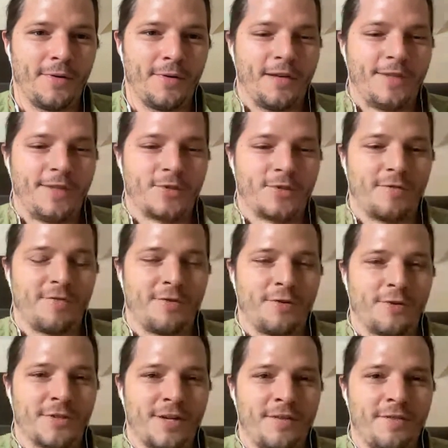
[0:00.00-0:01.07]
And so at
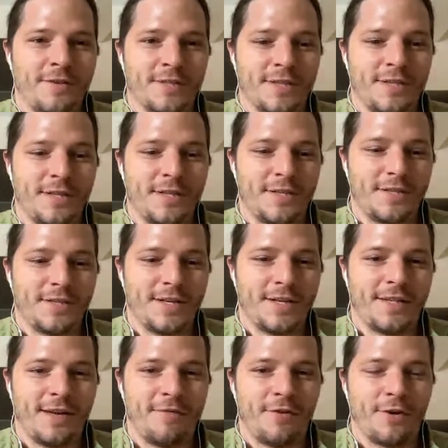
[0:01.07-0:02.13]
first, obviously, he didn't take
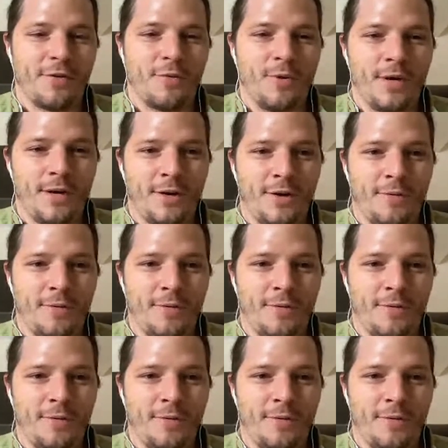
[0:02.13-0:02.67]
that very well.